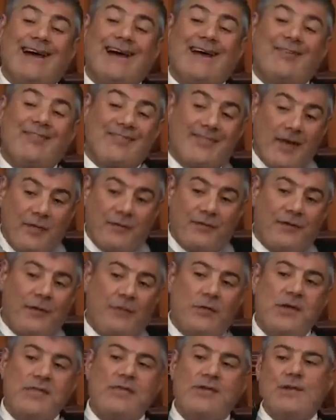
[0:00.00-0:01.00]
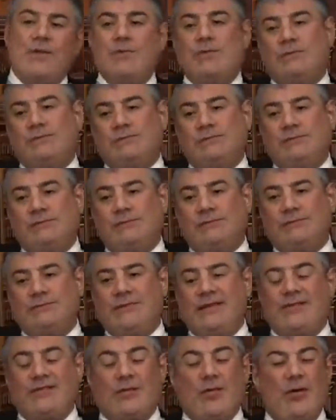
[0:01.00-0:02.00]
I suffer with you.
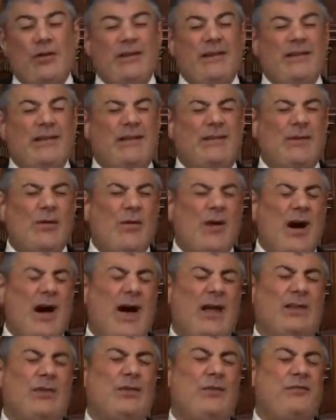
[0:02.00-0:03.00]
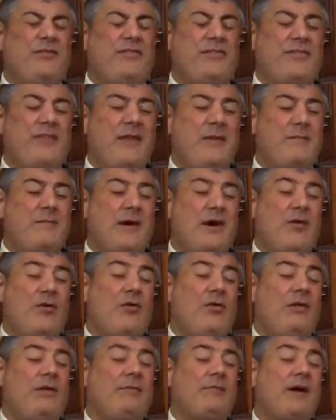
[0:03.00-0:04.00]
It's called in the Torah, Noseh
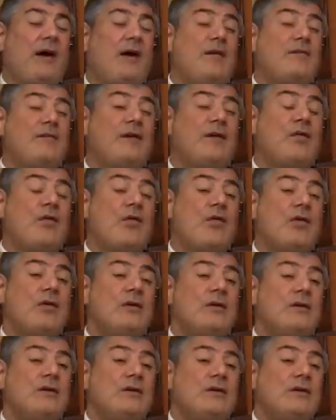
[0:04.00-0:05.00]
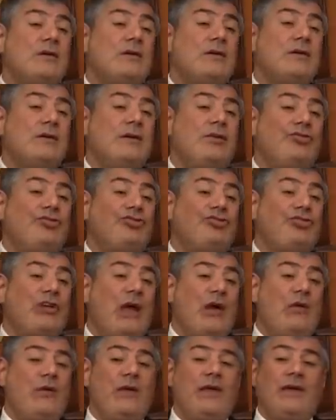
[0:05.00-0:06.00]
ba'ol im chavero,
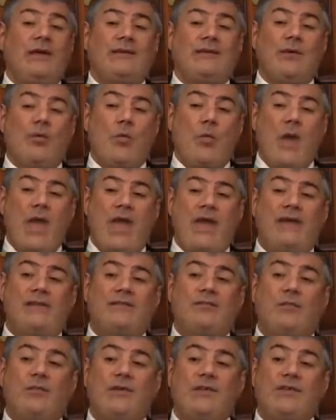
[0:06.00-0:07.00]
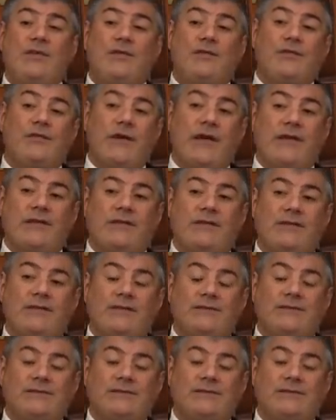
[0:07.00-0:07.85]
sharing the weight with your friend.